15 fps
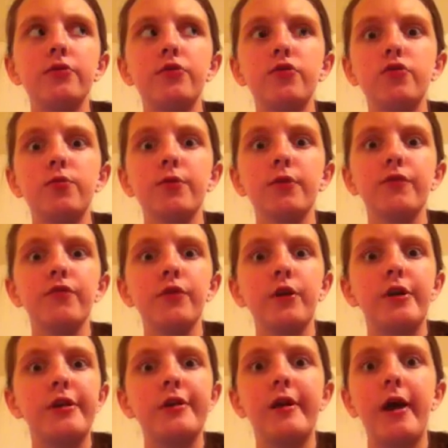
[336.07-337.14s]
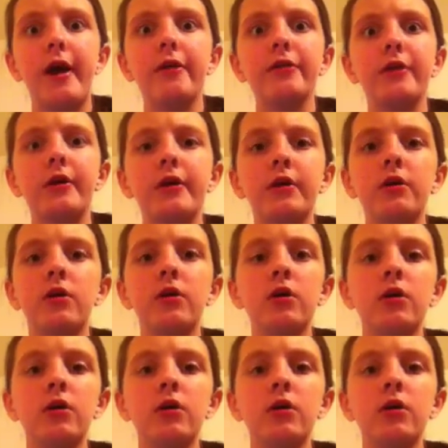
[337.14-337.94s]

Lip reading: super friggin' Catholic.